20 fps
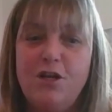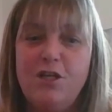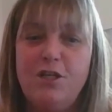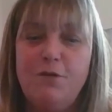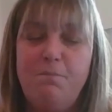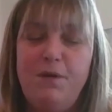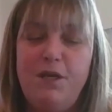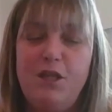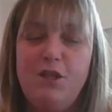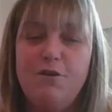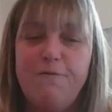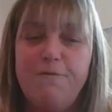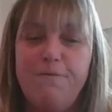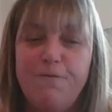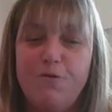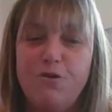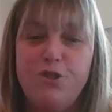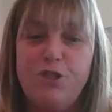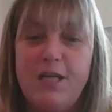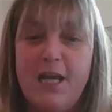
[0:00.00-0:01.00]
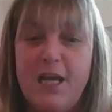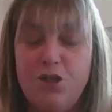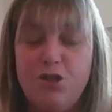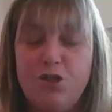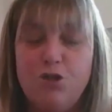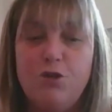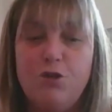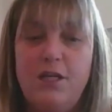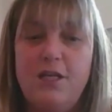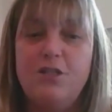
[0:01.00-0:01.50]
to be their first
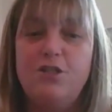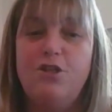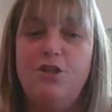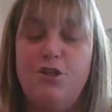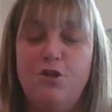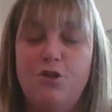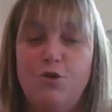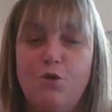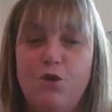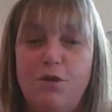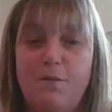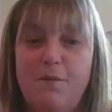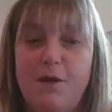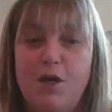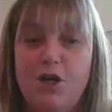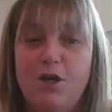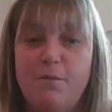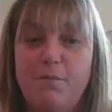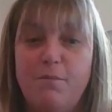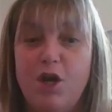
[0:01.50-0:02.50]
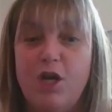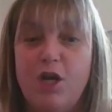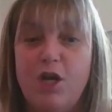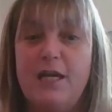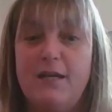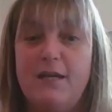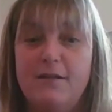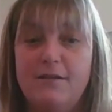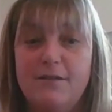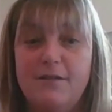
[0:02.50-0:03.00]
entry into the North America
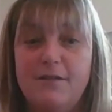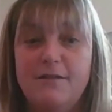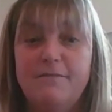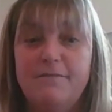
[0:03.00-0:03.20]
market.